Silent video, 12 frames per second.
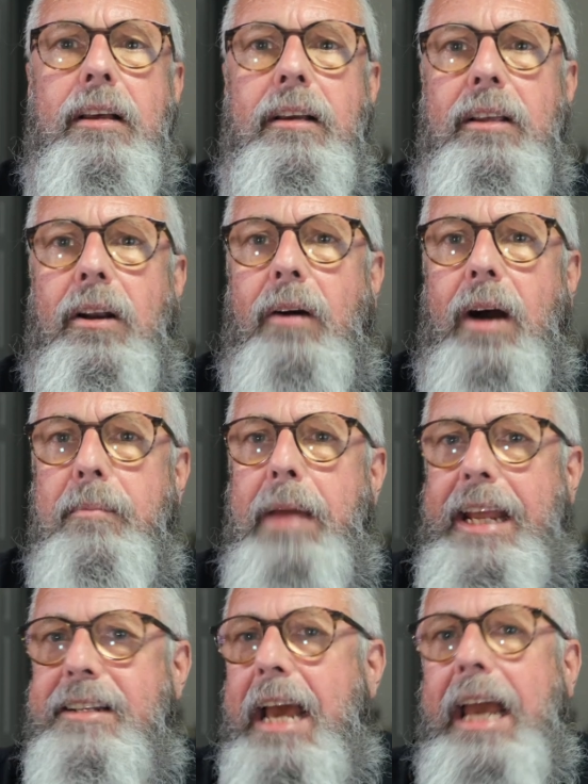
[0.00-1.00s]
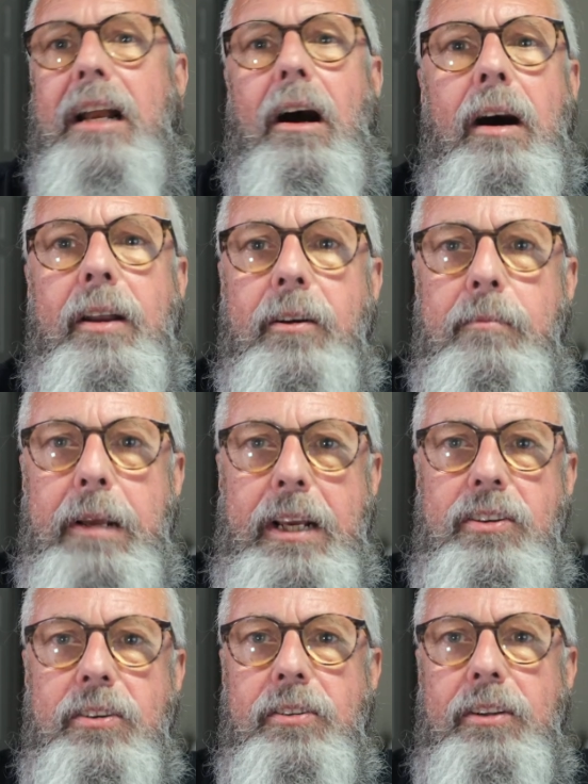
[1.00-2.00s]
I may take 100
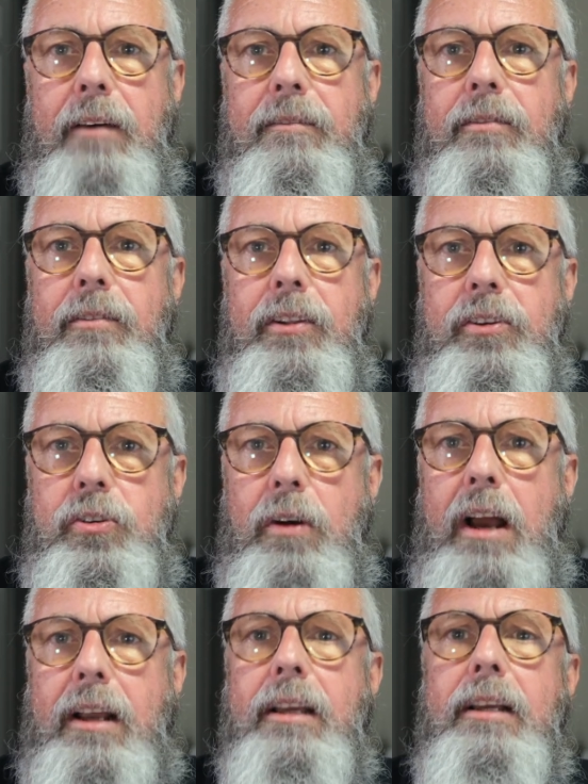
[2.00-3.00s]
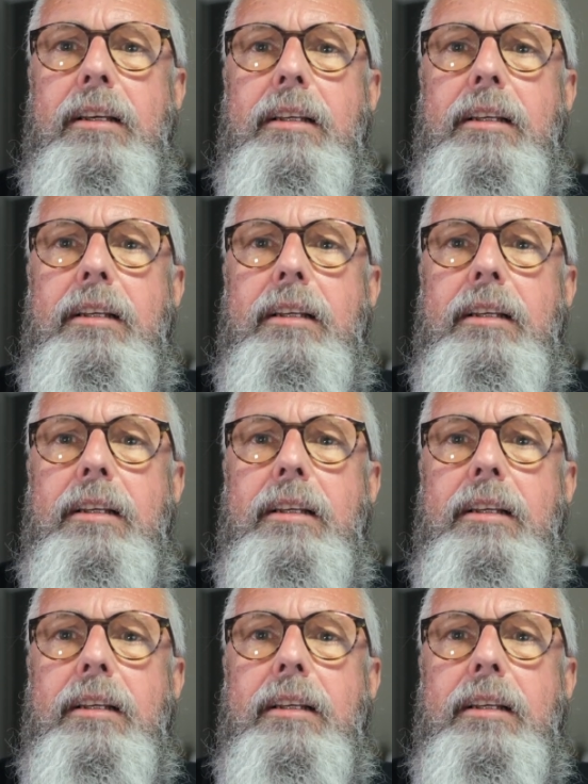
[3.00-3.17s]
pictures of the truck.